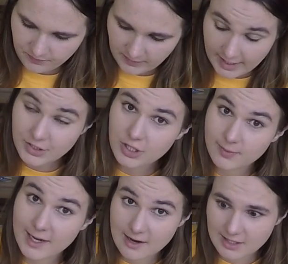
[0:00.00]
Ask your
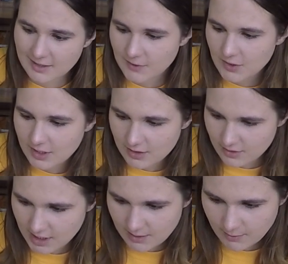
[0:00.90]
parents if you can do
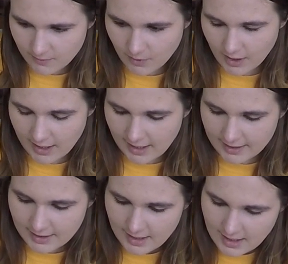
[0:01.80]
this beforehand,